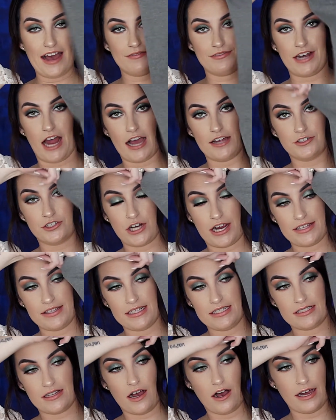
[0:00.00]
I have not tried
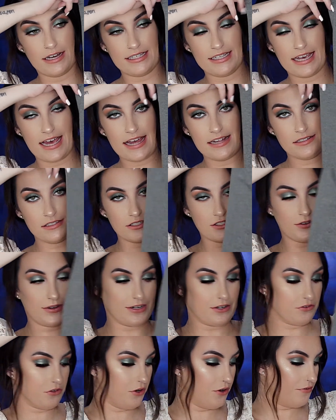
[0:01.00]
these on yet, so I
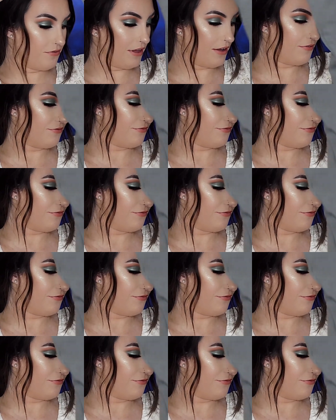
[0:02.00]
don't know if